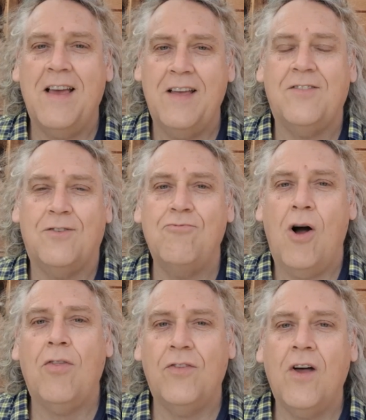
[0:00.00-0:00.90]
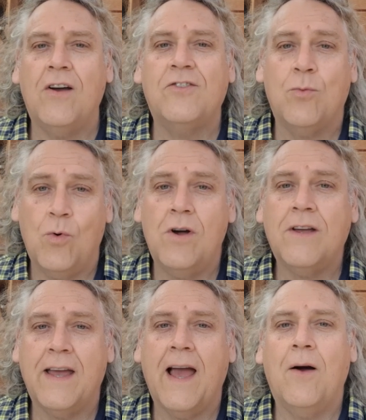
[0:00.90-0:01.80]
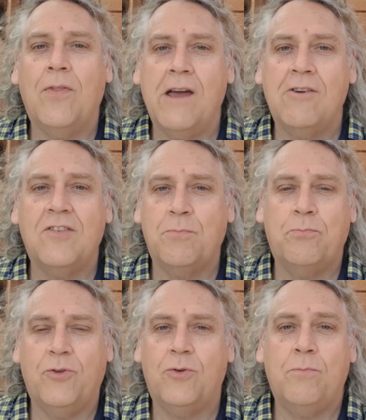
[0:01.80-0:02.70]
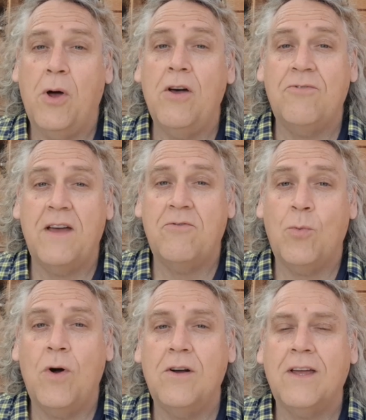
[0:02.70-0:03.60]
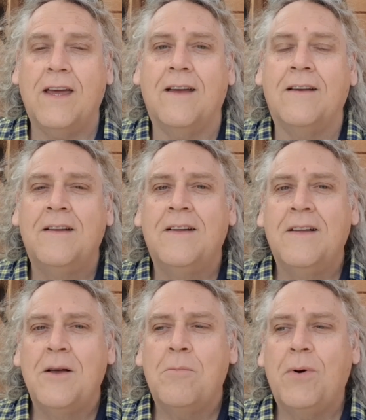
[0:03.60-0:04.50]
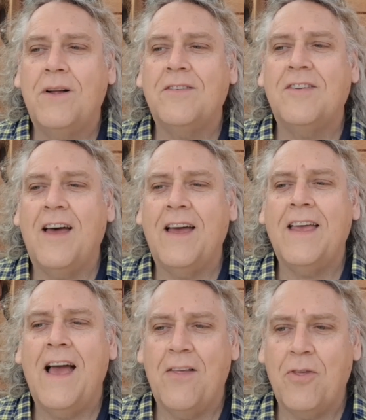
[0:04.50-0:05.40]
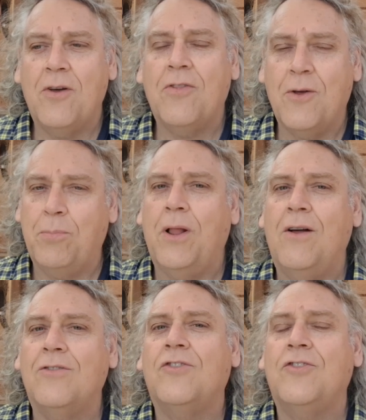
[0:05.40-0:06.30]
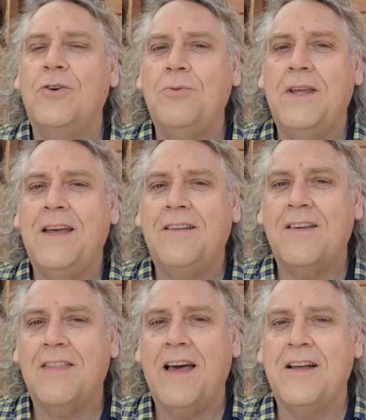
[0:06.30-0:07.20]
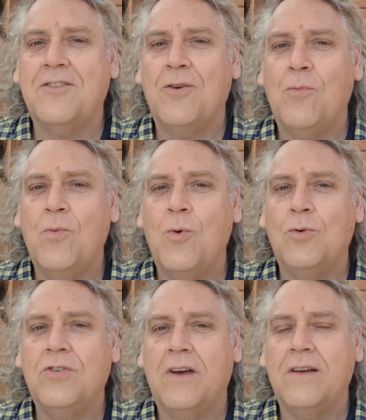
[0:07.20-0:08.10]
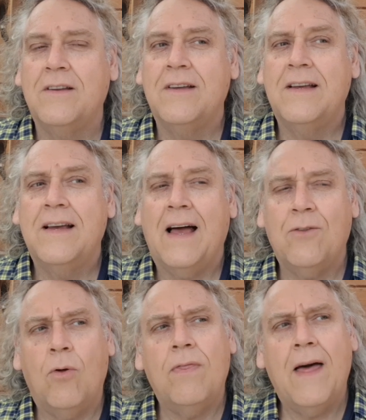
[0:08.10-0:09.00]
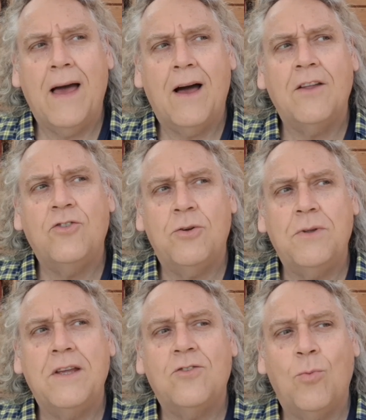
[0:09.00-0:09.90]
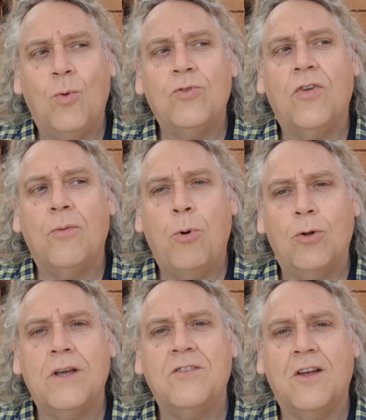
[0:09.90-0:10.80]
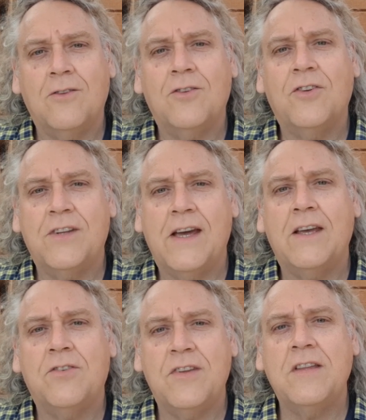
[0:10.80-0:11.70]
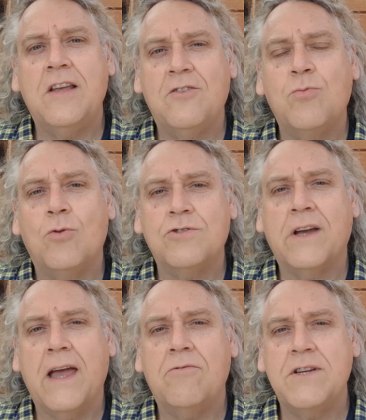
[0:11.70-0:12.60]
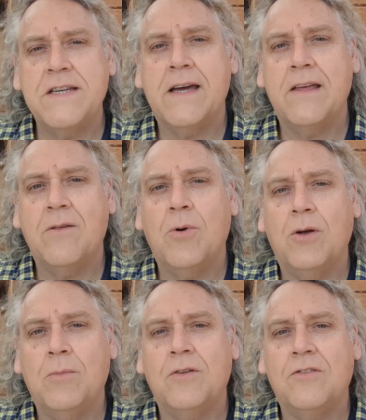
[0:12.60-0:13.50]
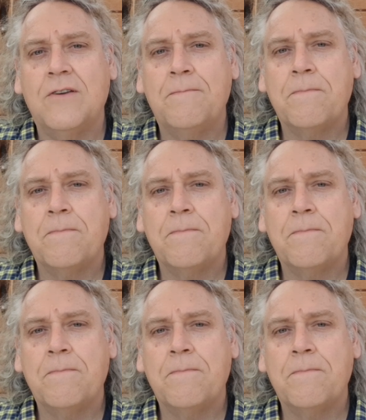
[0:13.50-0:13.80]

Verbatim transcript: It's rather nice working out there. It's sort of perfect for working. But uh, yeah, the, the plants do need that water. And on that, I do need to water the polytunnel today because it needs watering every day at the moment.